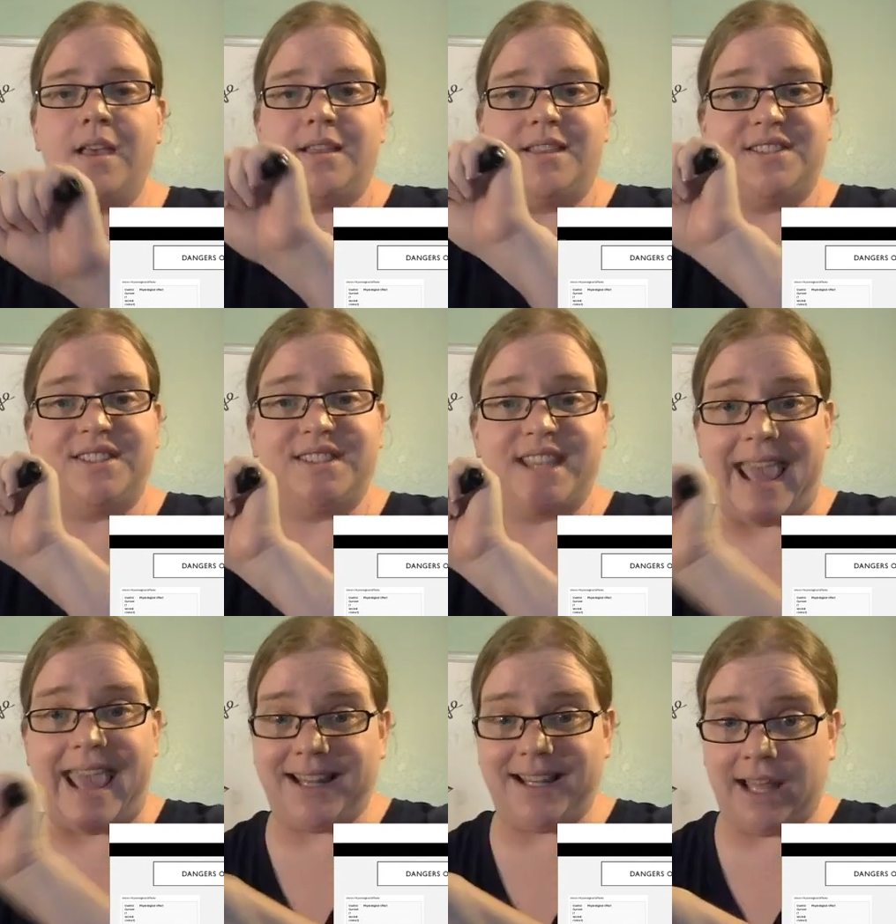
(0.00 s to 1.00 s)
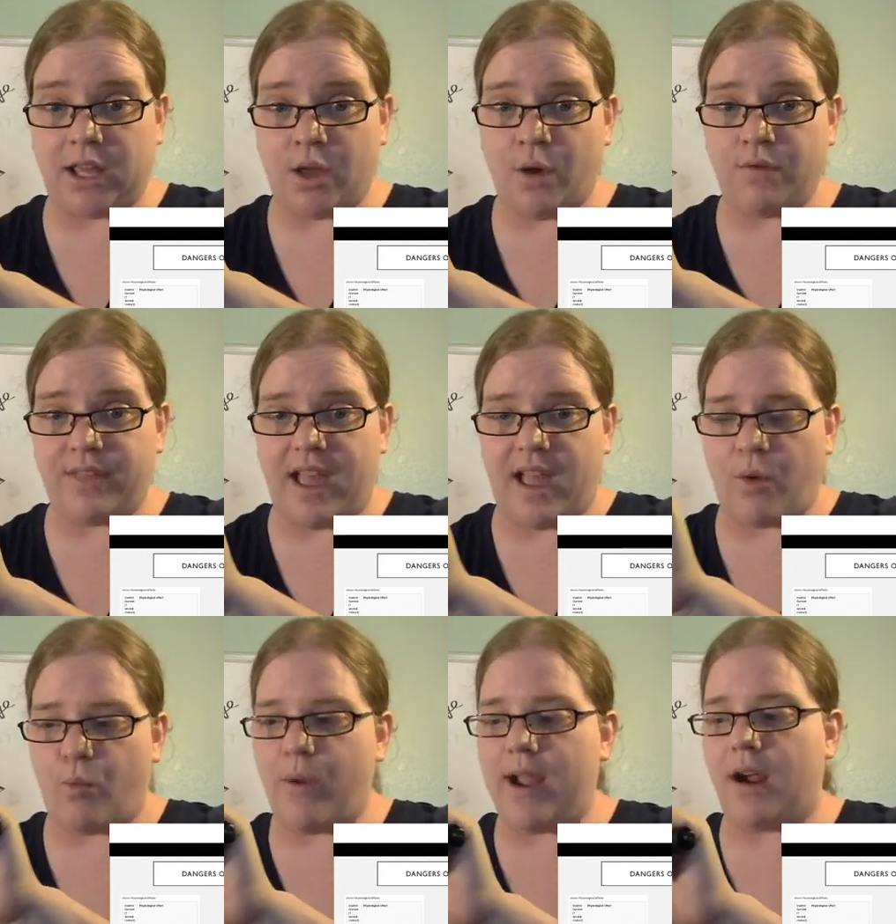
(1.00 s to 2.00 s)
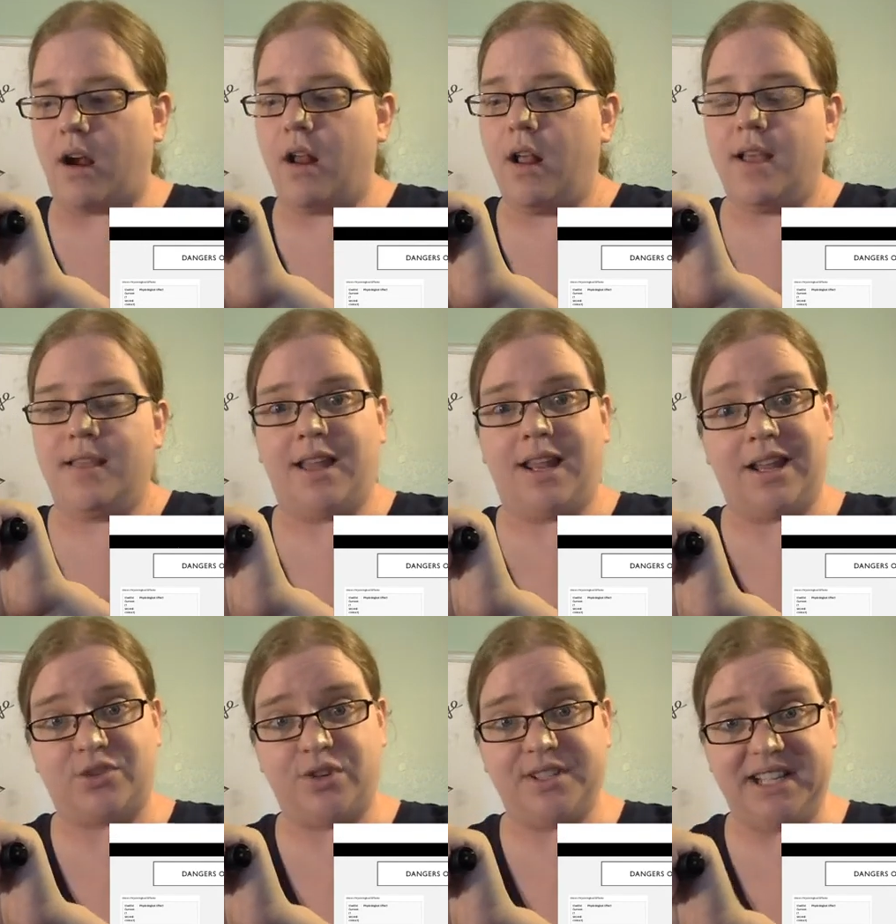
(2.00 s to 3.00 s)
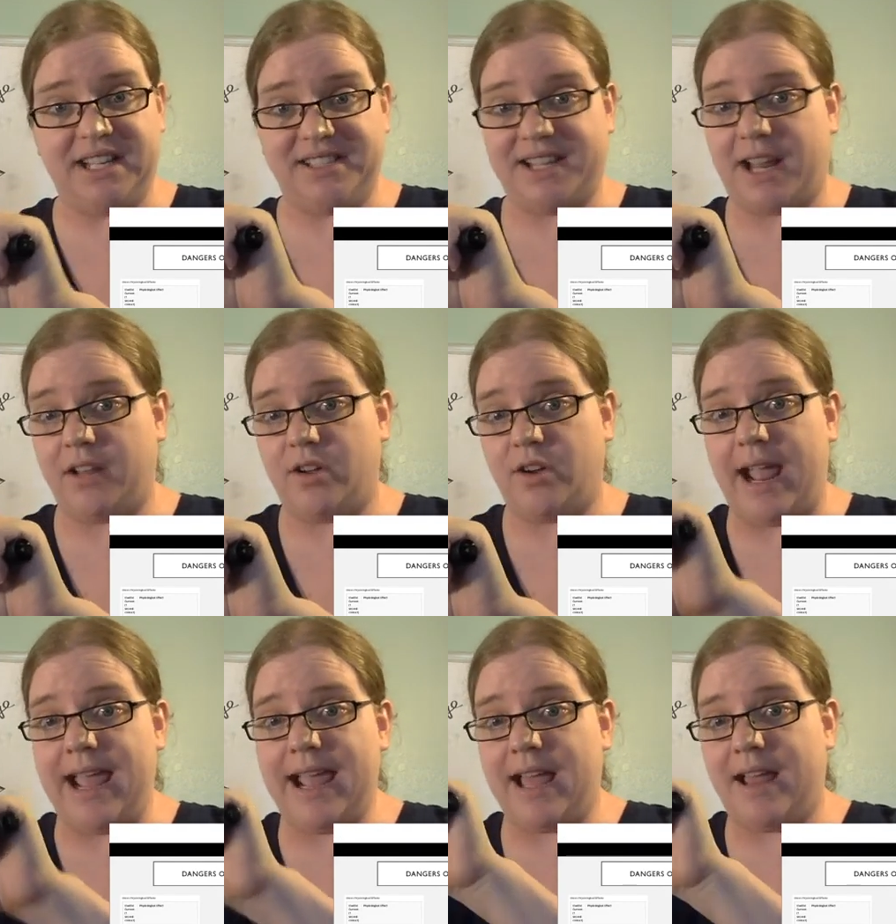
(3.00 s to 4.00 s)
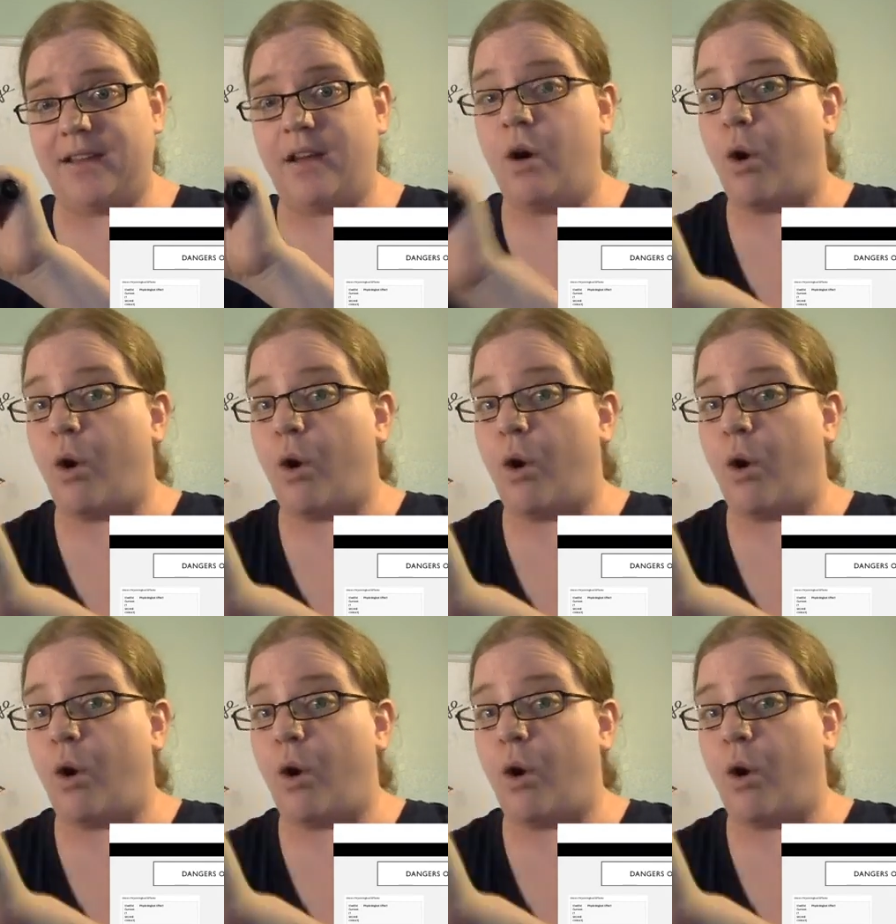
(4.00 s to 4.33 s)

this is the can't let go thing, where the electricity is telling your hand,